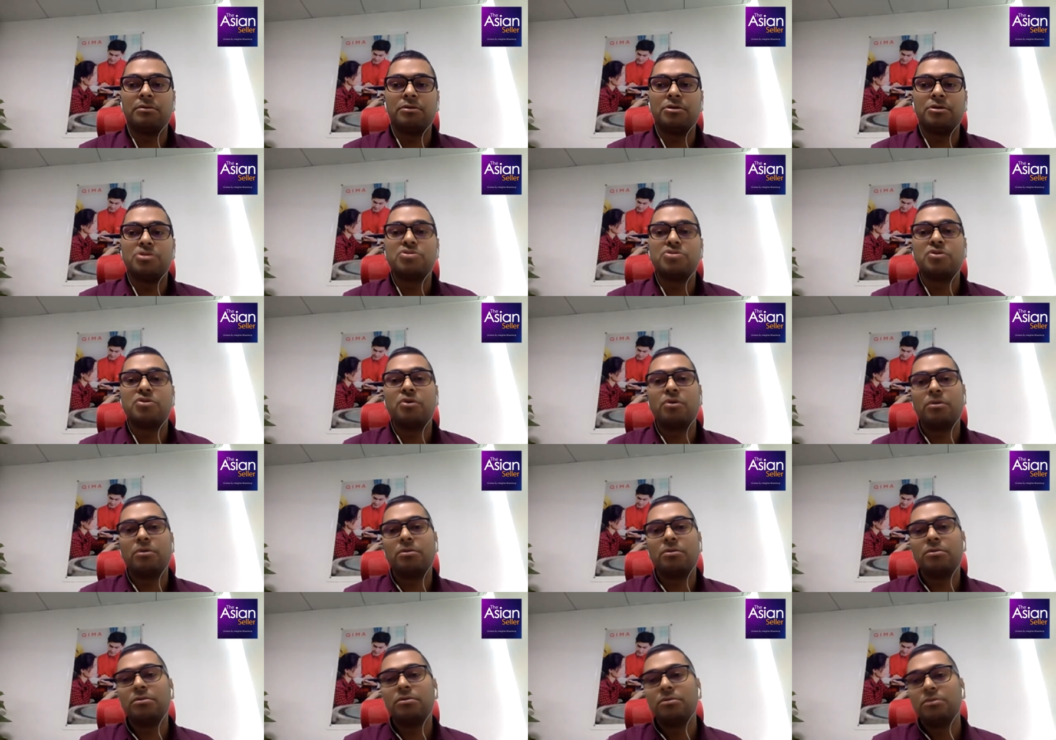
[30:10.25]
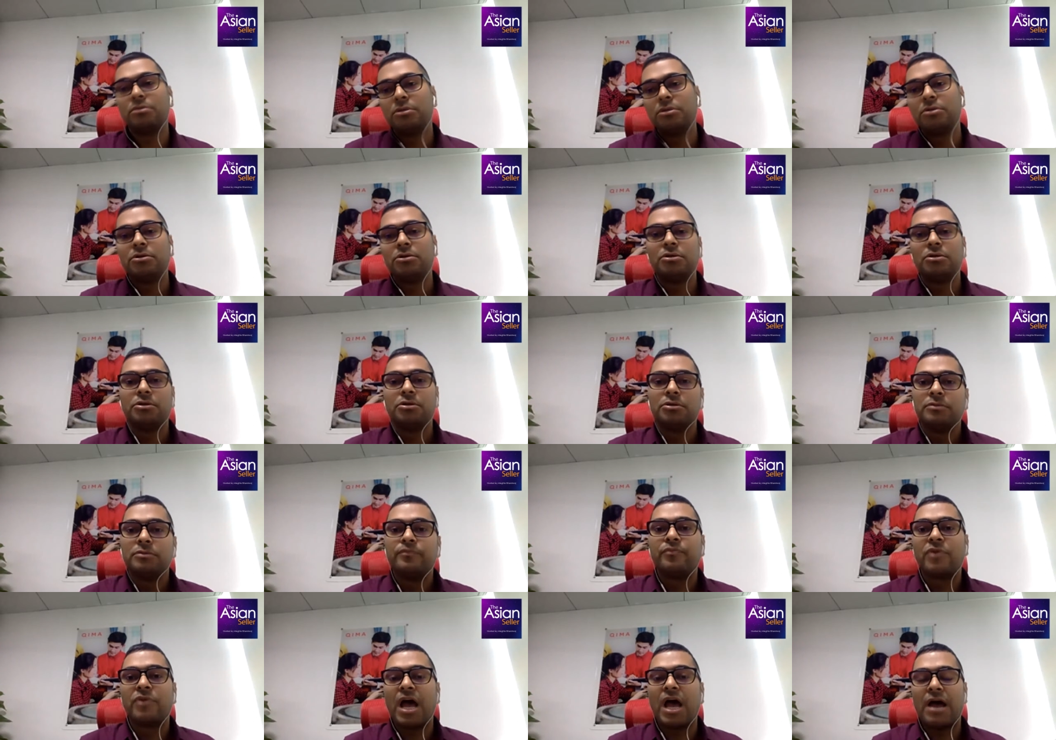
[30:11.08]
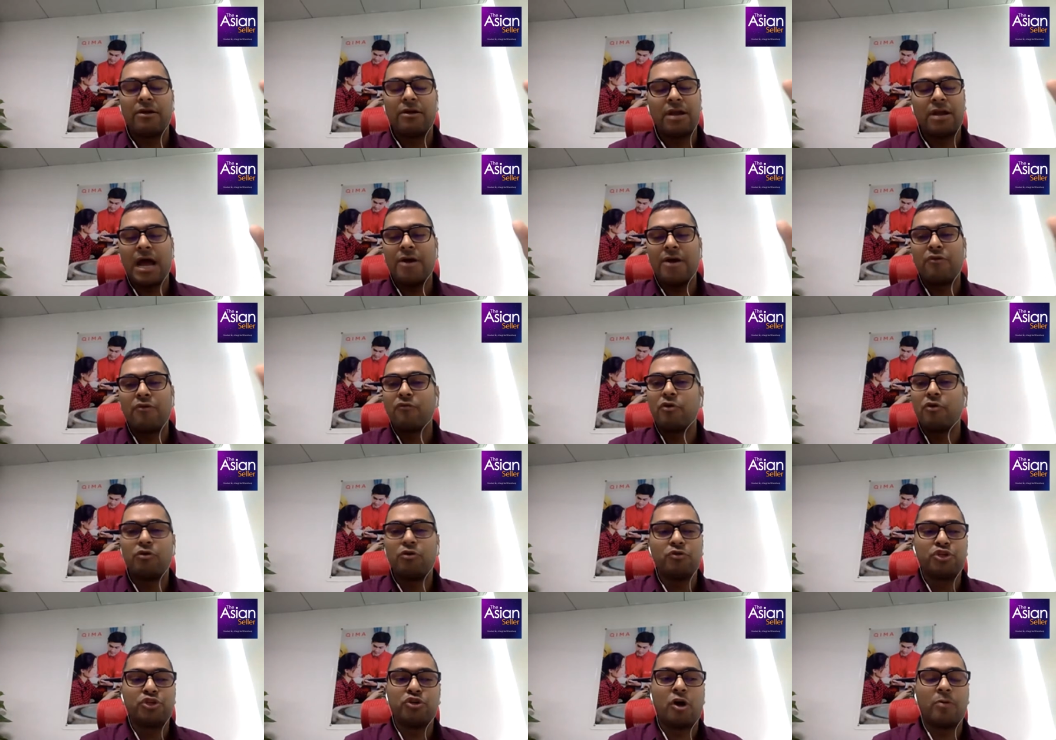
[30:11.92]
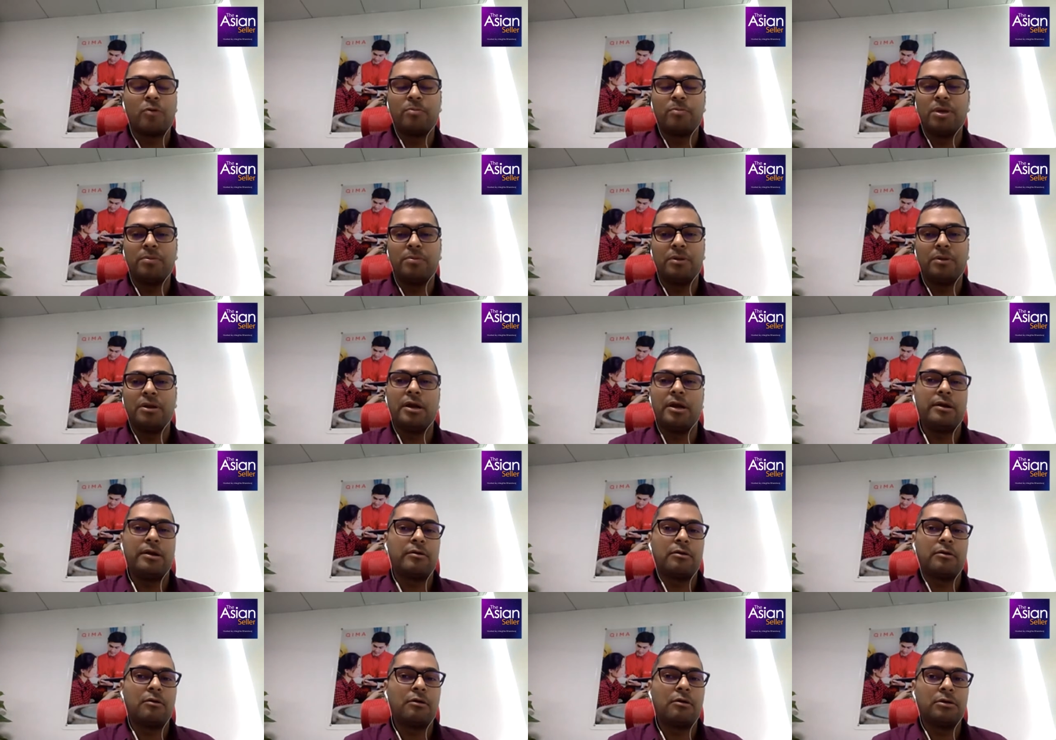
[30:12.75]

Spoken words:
So I don't want to shock people later on.